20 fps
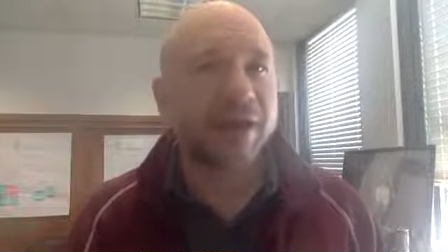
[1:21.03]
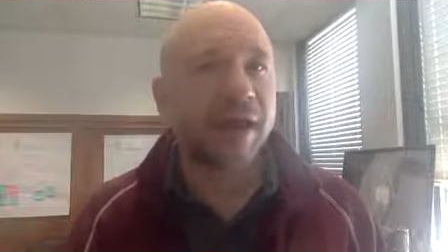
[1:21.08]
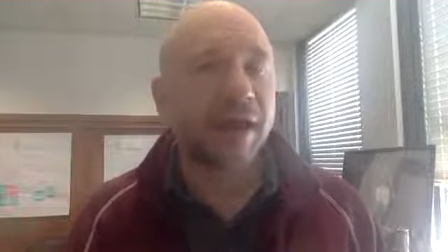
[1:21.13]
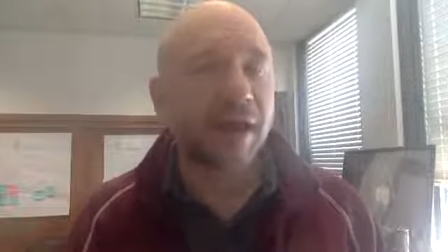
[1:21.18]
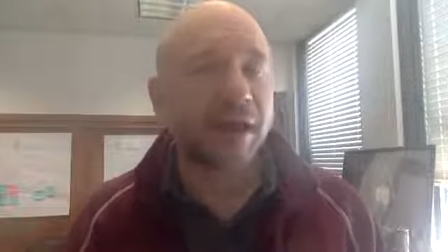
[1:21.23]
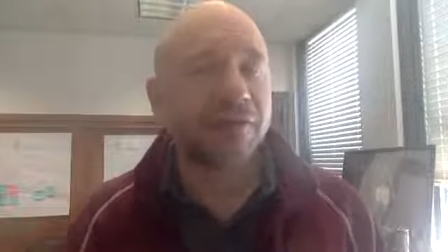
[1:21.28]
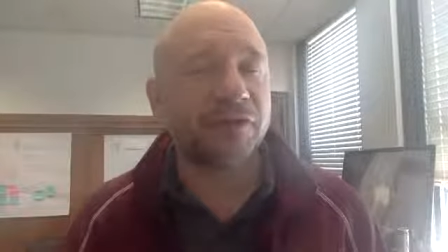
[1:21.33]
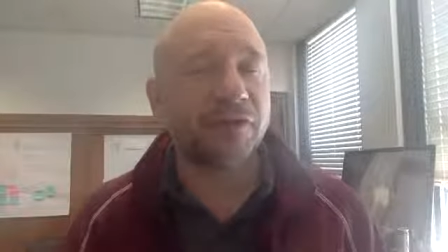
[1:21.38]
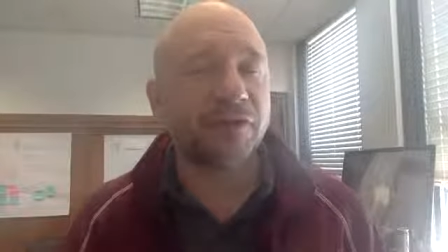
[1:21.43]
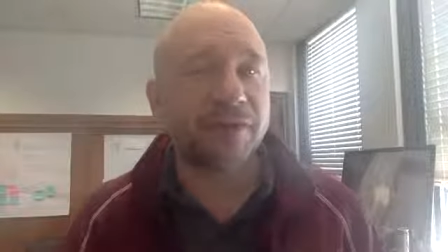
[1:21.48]

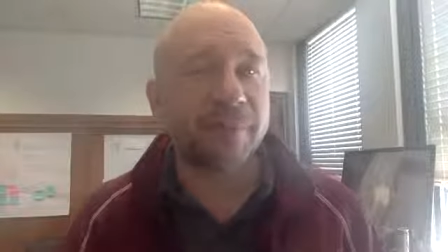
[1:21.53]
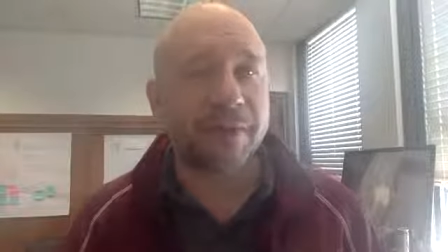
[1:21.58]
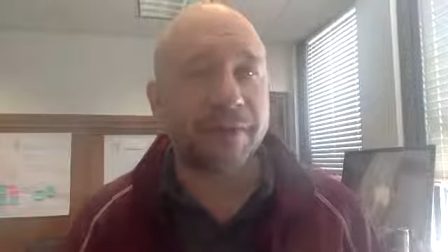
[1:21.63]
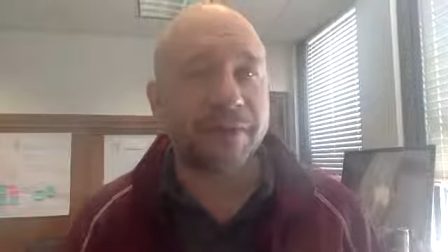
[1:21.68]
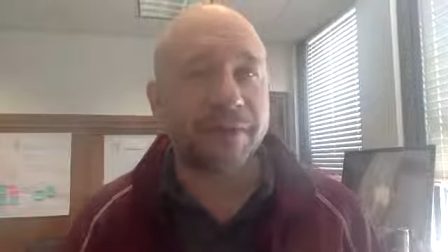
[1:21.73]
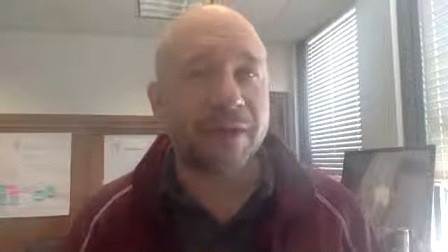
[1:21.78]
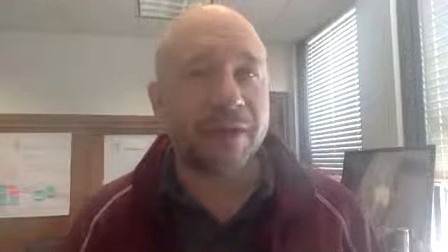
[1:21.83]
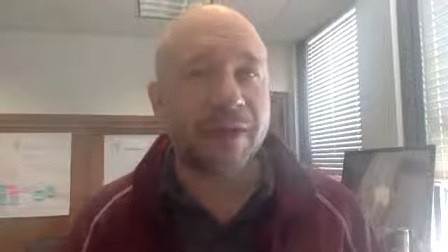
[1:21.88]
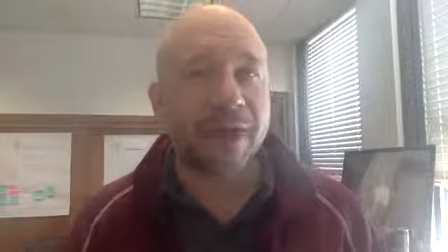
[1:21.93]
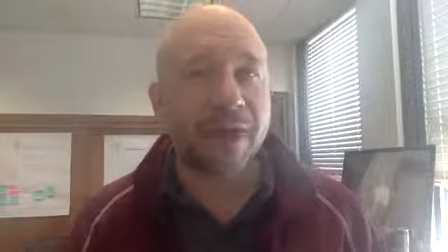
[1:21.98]
after you've been in
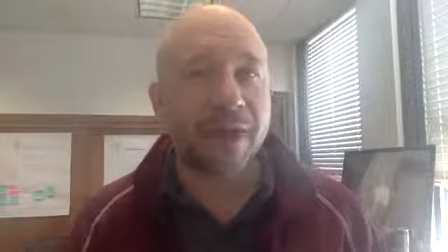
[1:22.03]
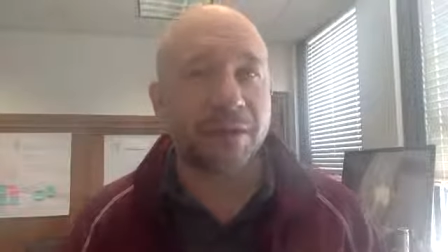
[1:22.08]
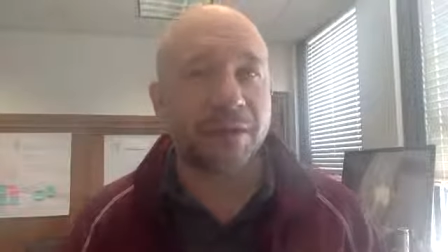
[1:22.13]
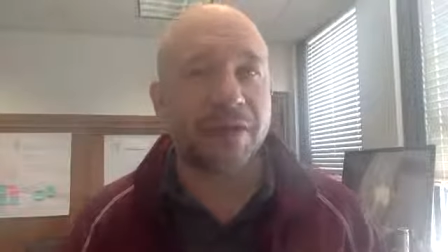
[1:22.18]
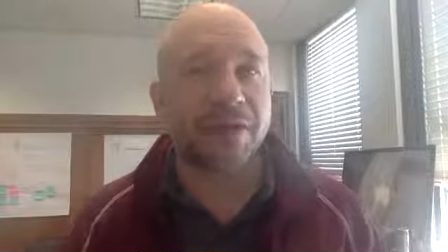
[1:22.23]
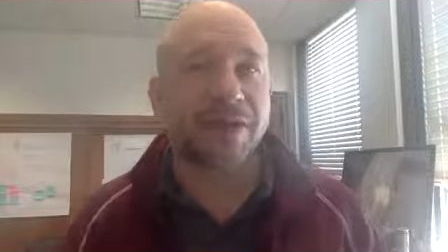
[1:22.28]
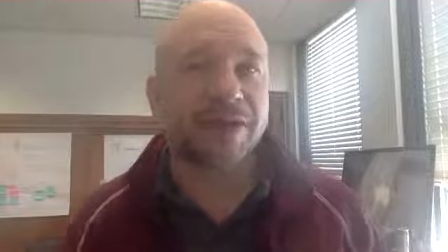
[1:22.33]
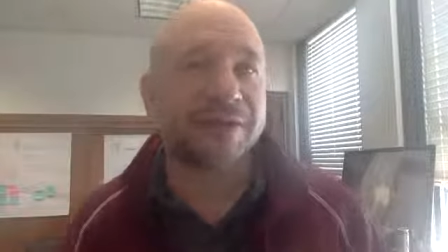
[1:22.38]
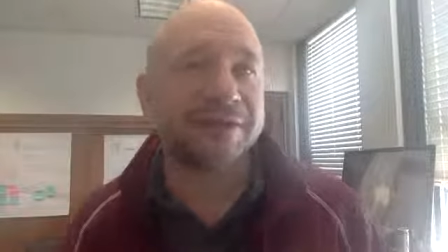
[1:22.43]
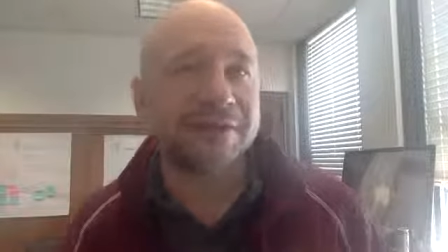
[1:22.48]
that
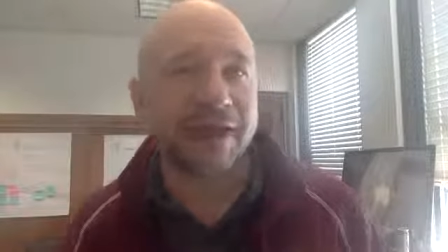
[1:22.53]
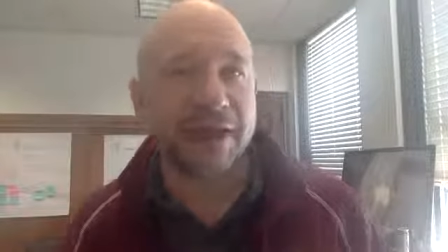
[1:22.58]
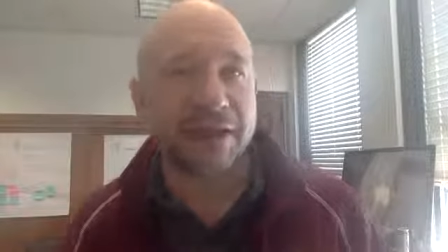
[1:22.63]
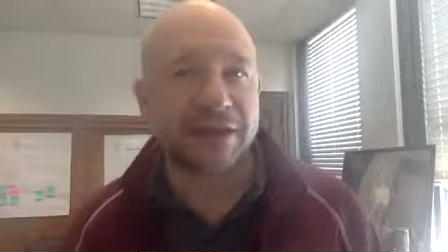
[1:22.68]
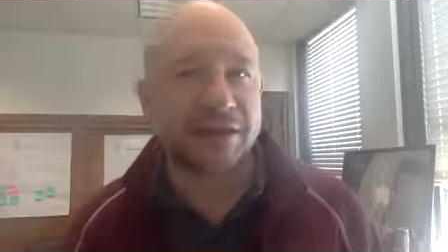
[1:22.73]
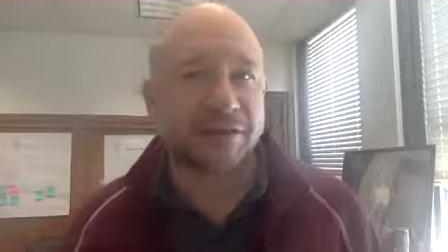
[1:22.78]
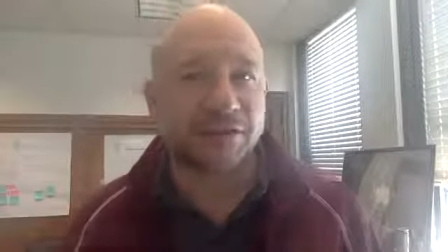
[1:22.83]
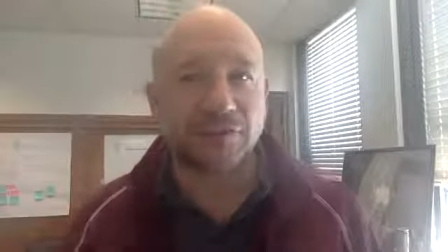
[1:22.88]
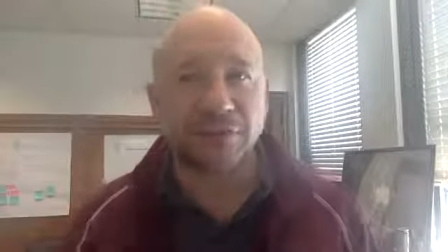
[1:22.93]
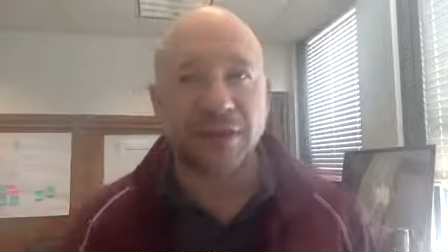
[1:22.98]
habit, you
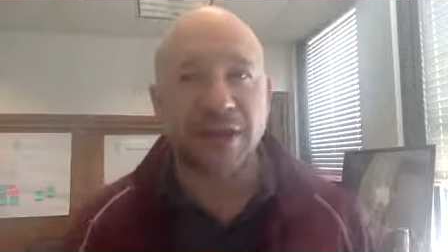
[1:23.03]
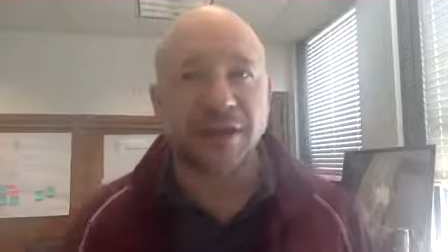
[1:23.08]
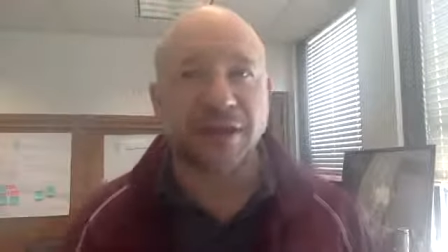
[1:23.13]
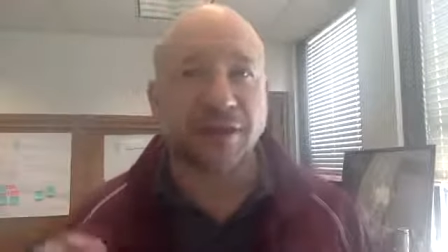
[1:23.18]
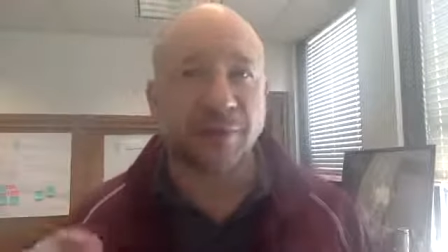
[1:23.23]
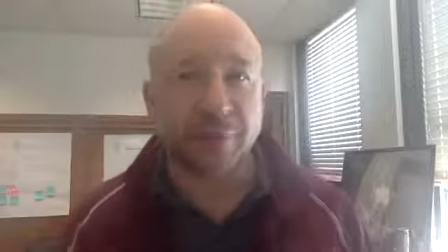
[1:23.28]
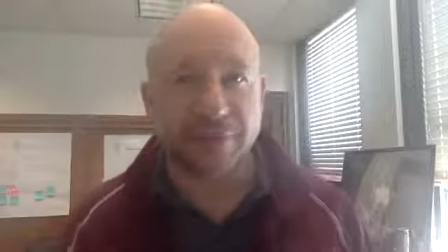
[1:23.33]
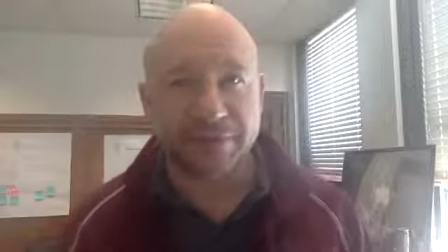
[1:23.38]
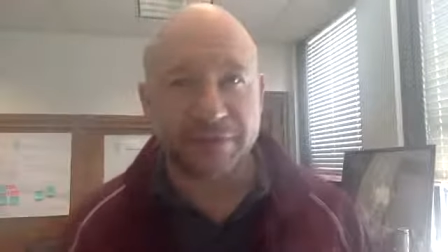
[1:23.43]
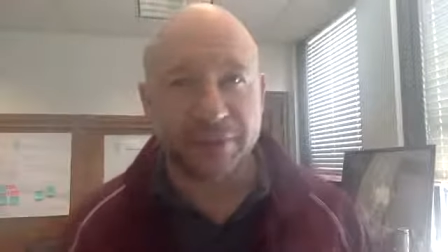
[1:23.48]
tend to forget
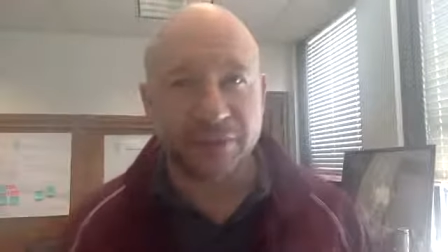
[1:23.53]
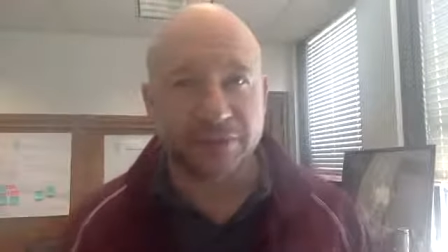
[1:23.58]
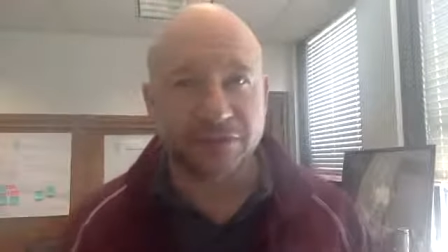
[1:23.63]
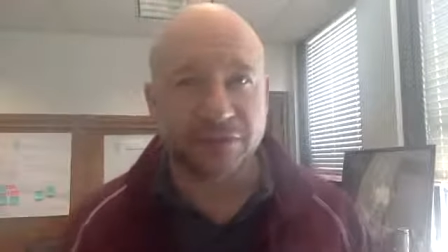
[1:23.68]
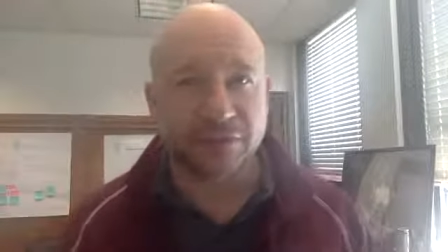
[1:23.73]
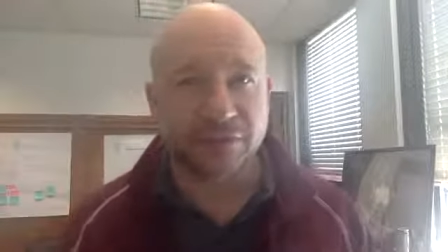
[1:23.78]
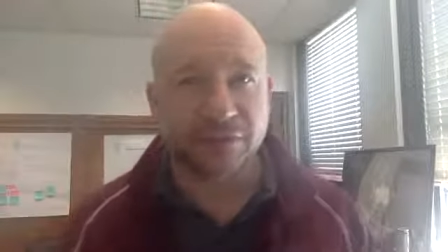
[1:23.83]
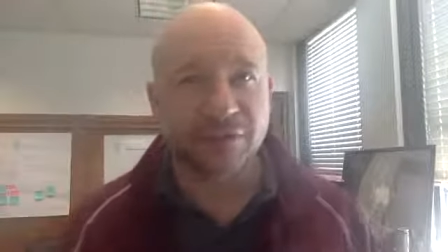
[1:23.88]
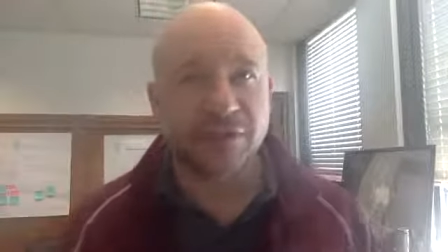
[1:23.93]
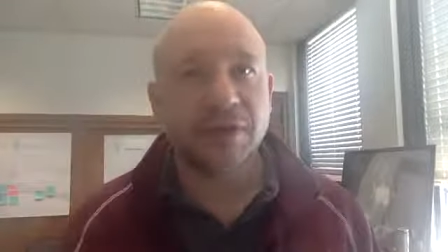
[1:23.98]
the
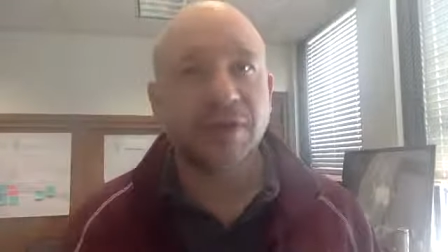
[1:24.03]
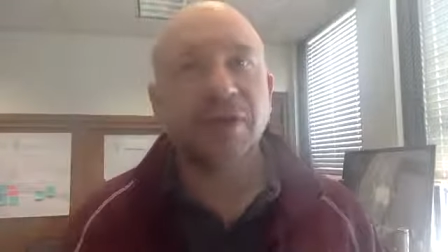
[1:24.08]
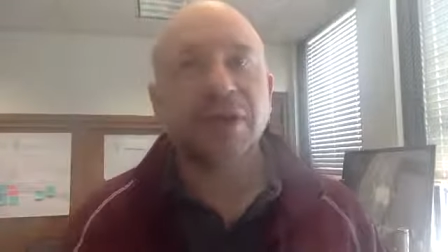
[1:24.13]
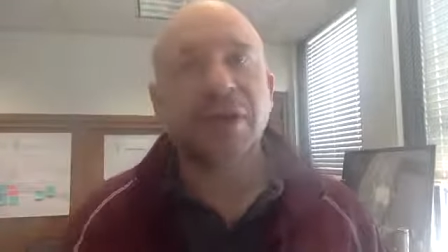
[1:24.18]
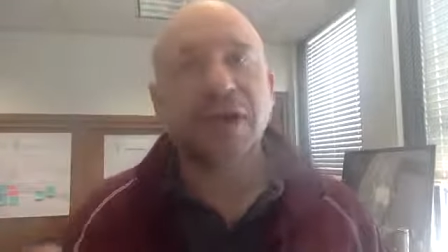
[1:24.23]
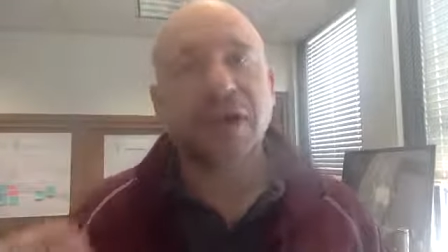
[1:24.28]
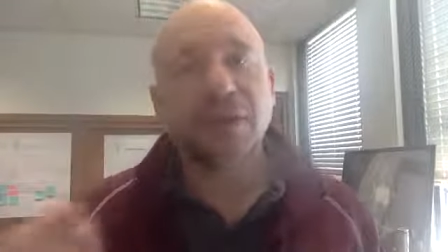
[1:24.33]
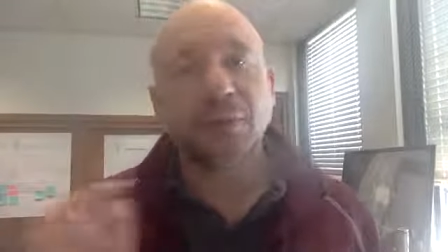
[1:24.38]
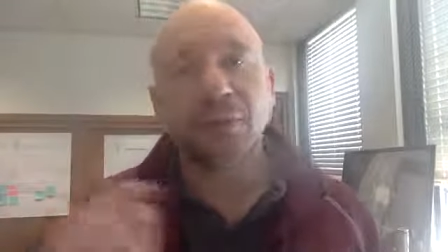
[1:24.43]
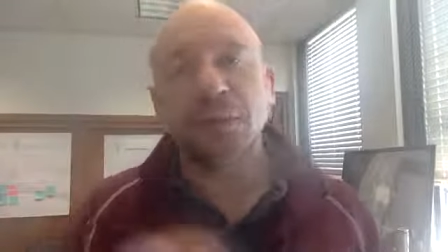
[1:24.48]
potential.
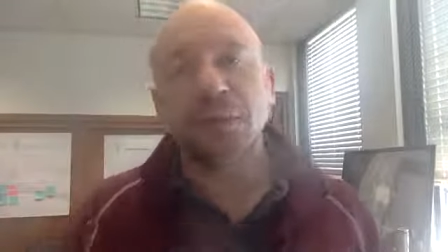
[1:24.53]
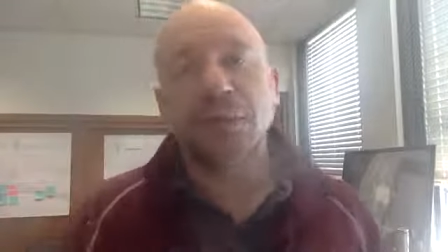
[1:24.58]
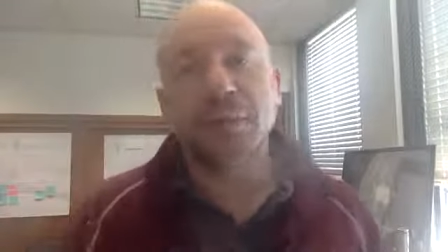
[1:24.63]
And when we